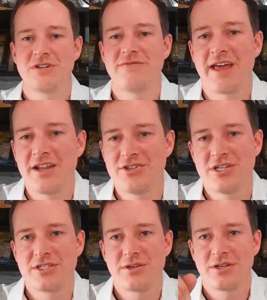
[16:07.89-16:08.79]

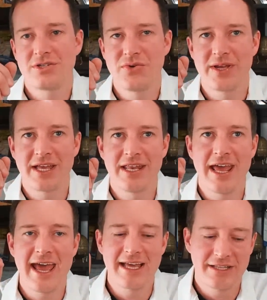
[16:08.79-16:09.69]
advantages doing an
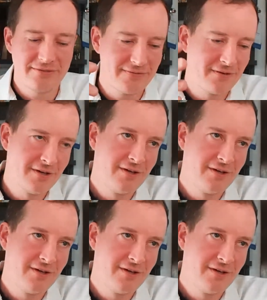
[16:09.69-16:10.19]
ALIF